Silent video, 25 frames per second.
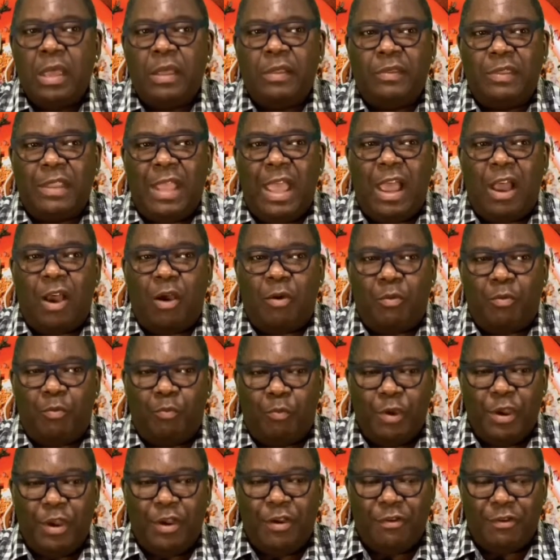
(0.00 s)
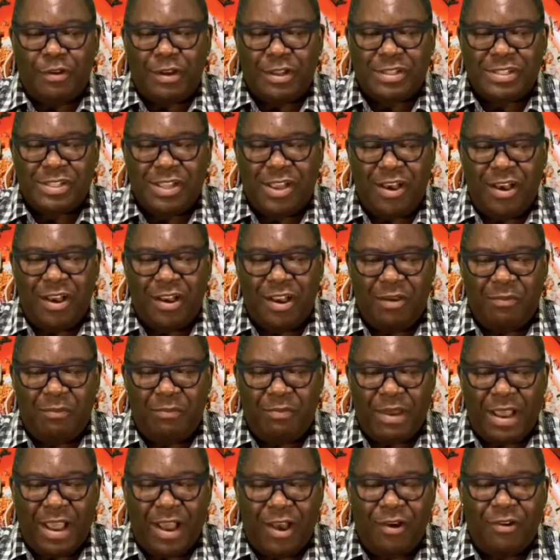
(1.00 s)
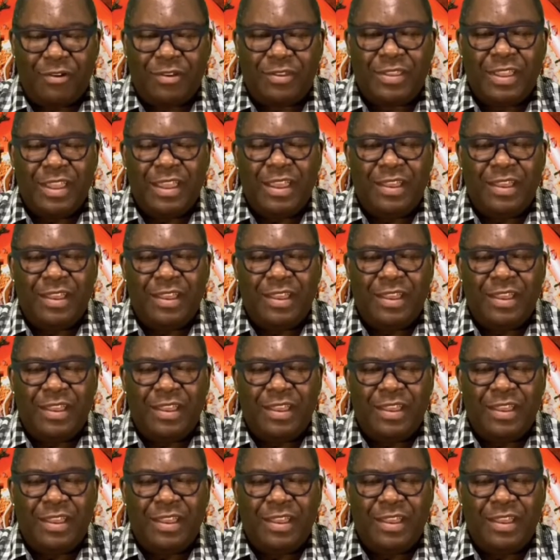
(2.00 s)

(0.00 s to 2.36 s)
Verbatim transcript: Now, we're going to talk about,